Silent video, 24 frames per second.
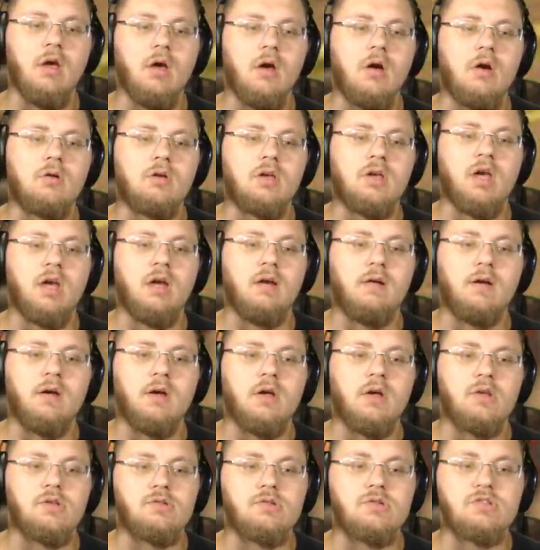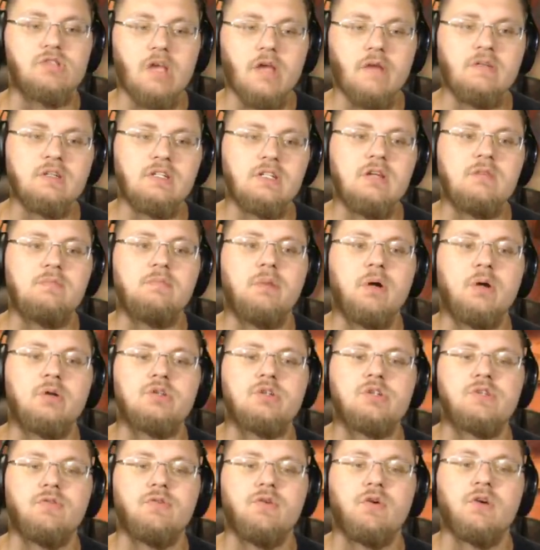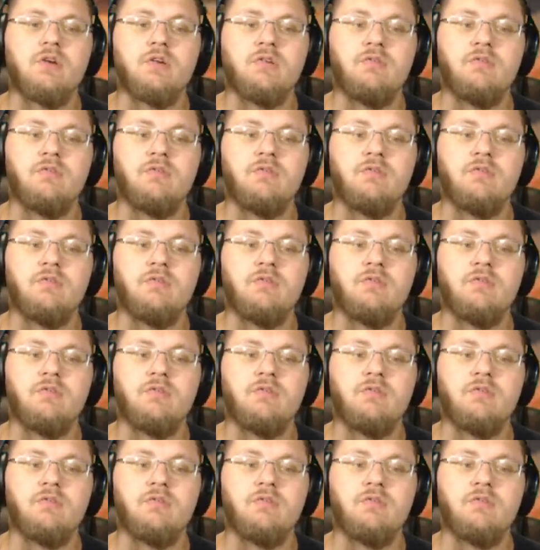Okay. So 17 punches for an